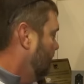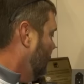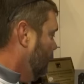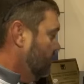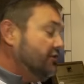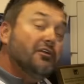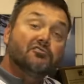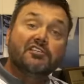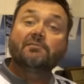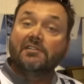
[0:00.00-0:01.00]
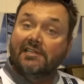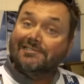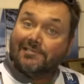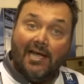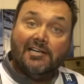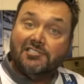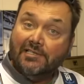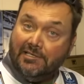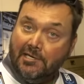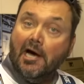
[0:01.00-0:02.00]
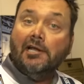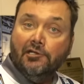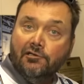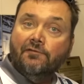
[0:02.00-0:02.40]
You know, something that's actually not new